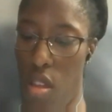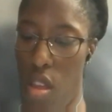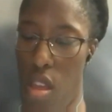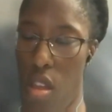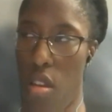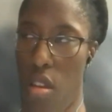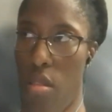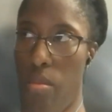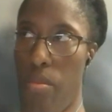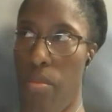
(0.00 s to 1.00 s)

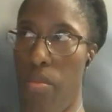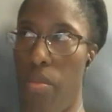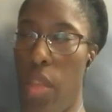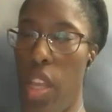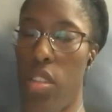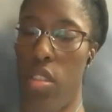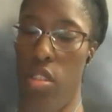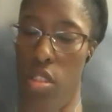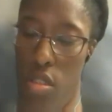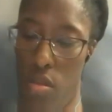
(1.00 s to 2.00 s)
and
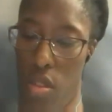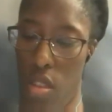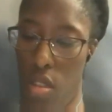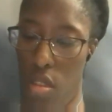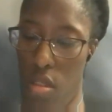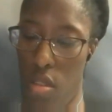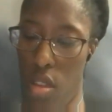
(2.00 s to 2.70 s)
institutional resistance.